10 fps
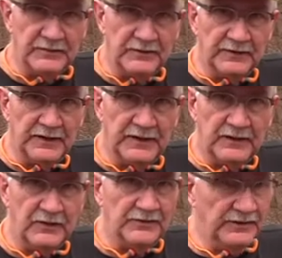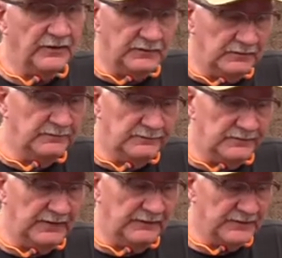Okay, although
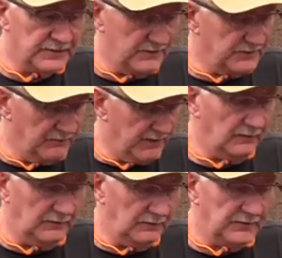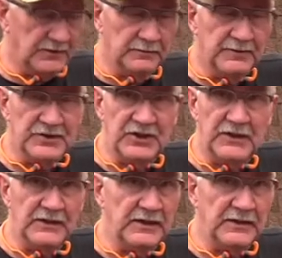it's metal and it's a
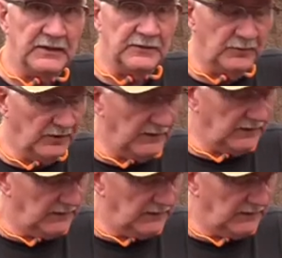machine, anything could break.